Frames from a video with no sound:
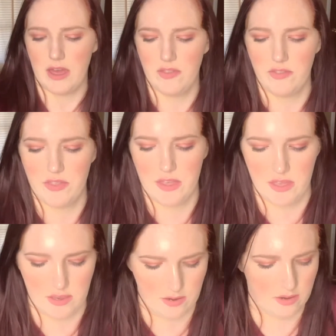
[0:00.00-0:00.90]
And
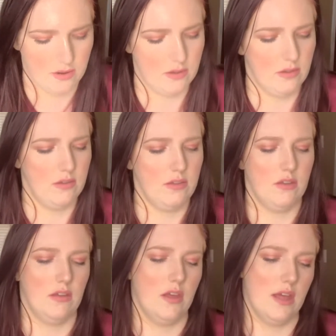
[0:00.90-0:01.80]
then,
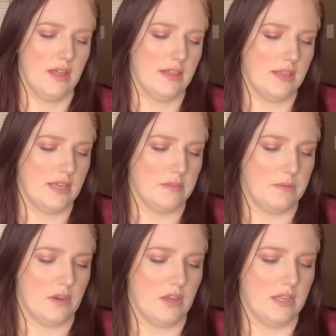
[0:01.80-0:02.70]
last
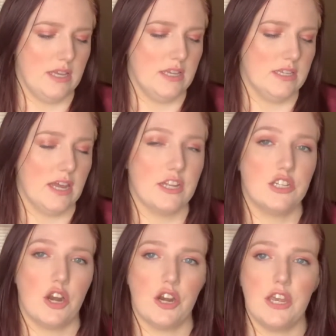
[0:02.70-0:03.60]
but not least, a
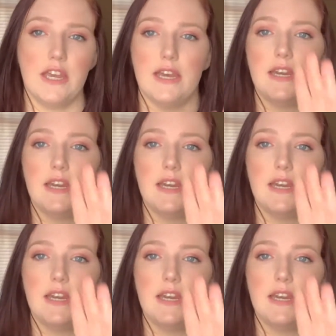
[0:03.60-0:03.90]
turkey